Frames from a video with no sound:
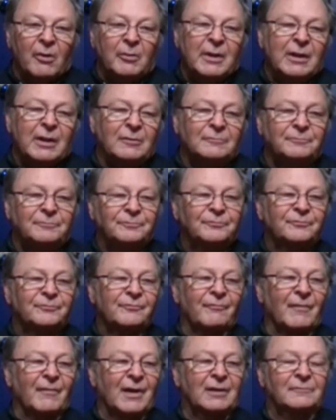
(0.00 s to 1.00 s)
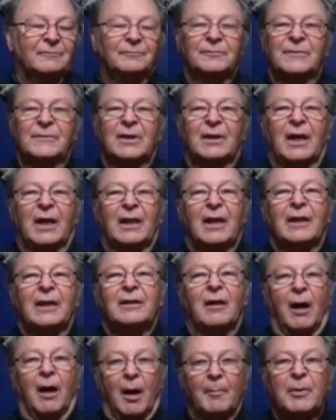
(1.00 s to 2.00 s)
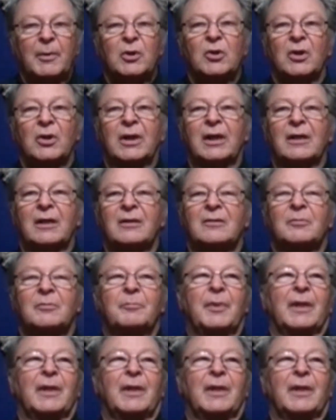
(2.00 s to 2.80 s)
well, I liked almond cookies,